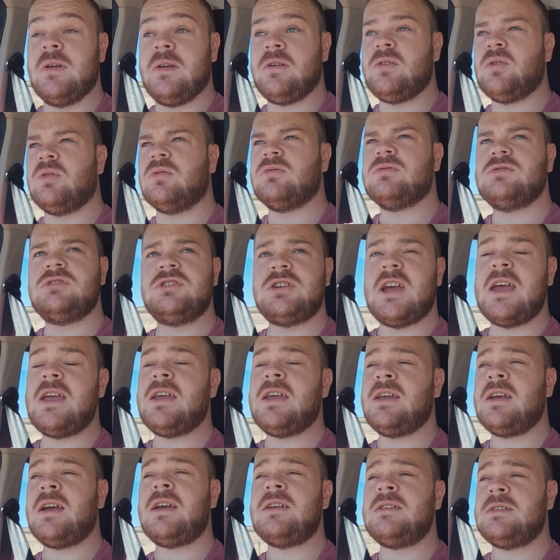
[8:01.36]
called
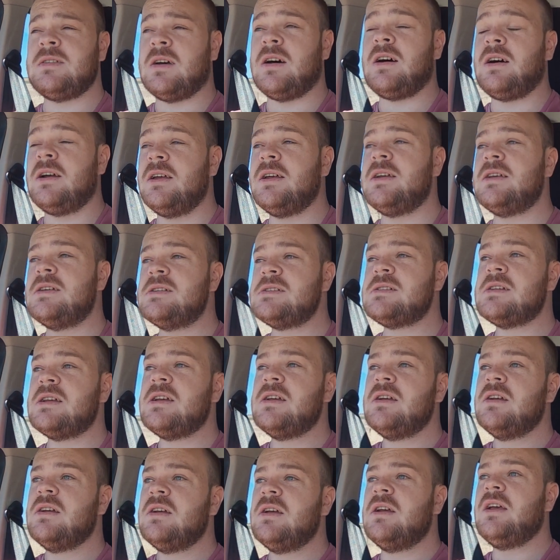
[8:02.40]
JK tyres,
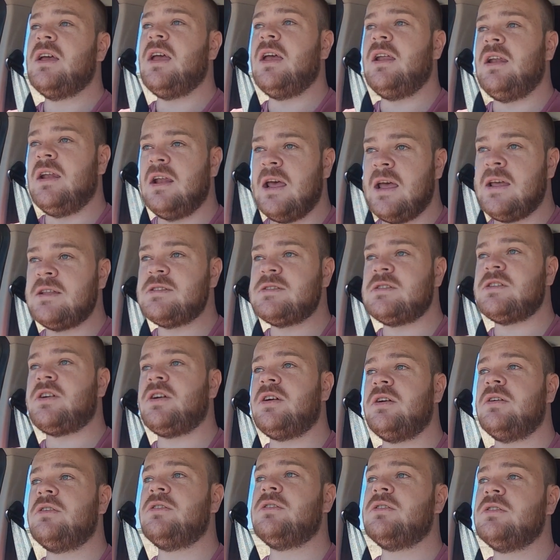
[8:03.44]

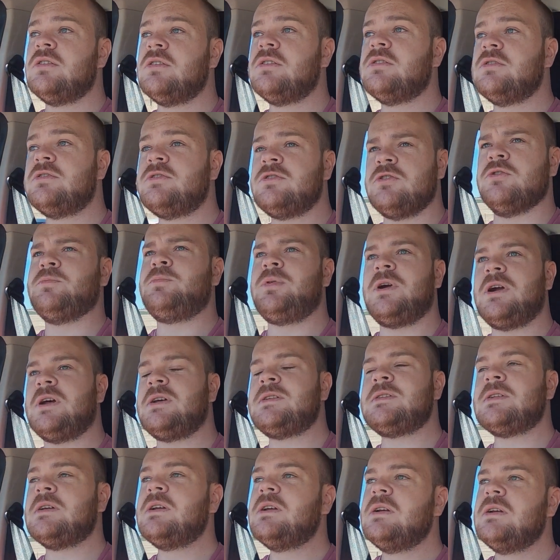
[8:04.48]
Elanzo
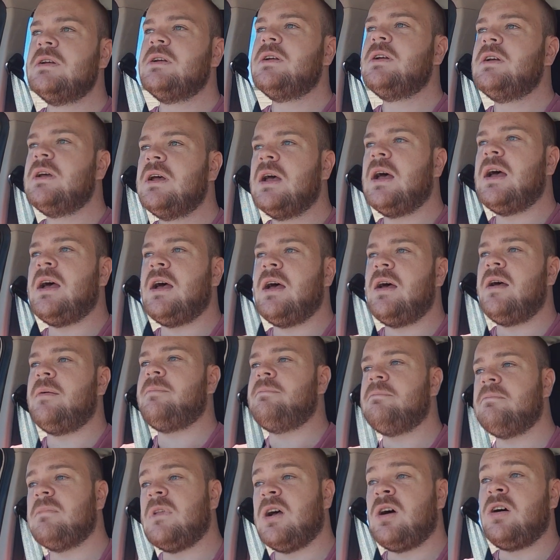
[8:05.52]
Supras,
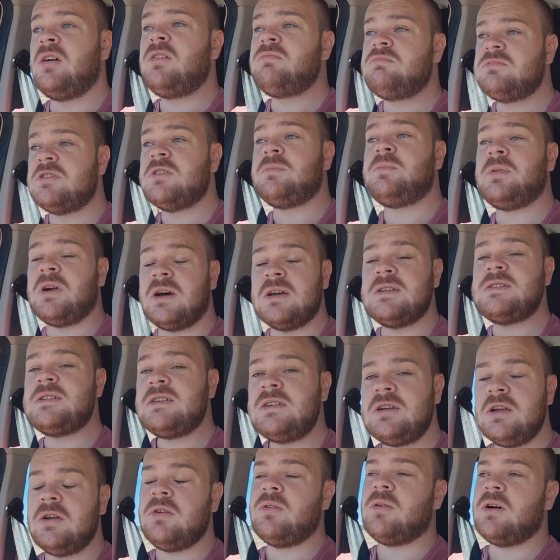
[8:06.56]
are
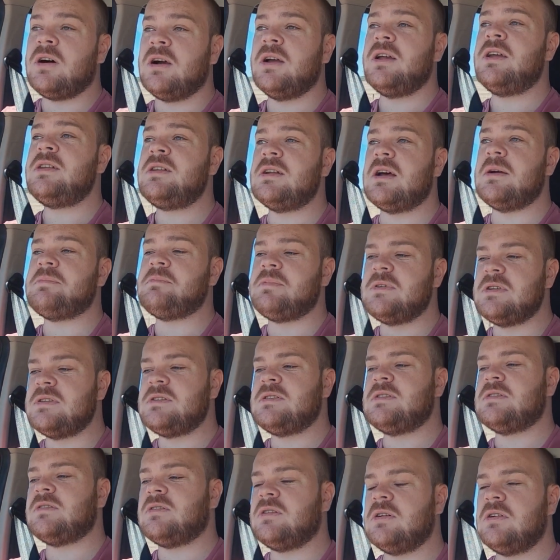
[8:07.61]
surprisingly quiet up
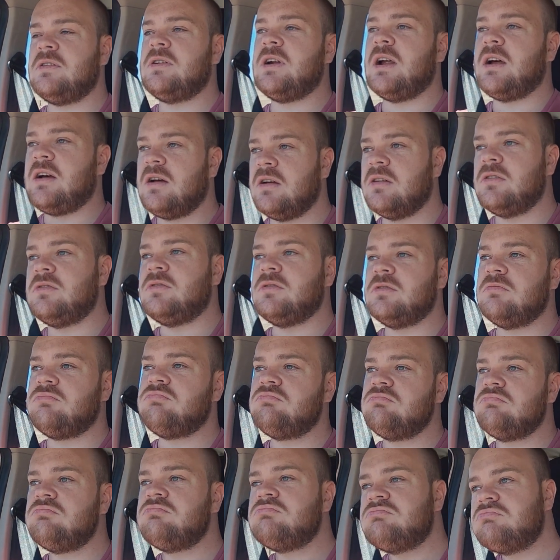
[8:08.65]
until around
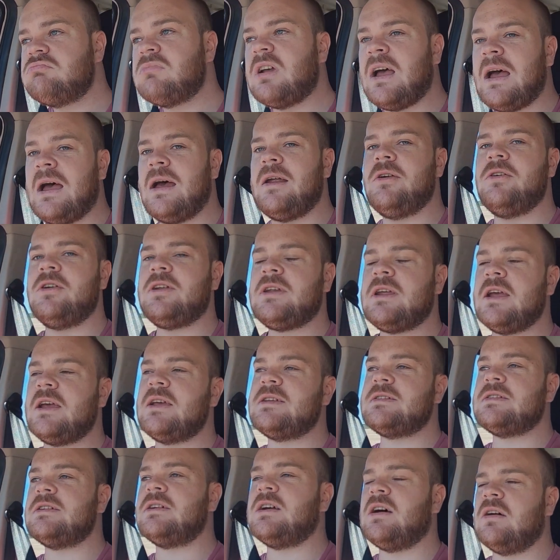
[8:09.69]
100
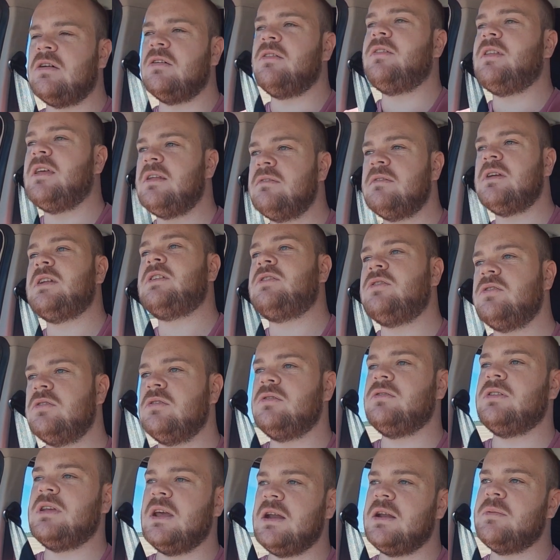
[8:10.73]
k's an hour. Then they do
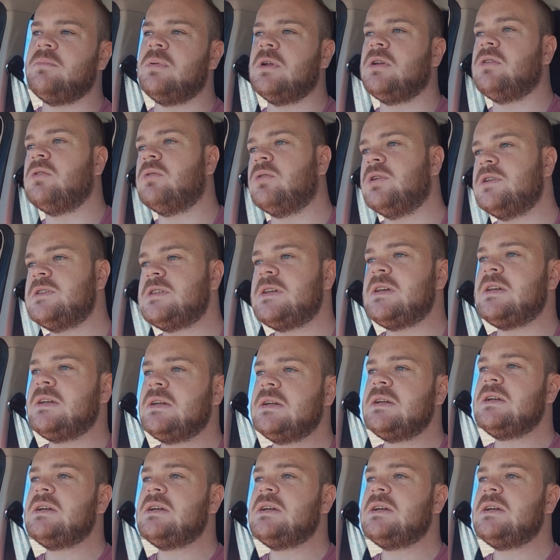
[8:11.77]
get a bit noisy,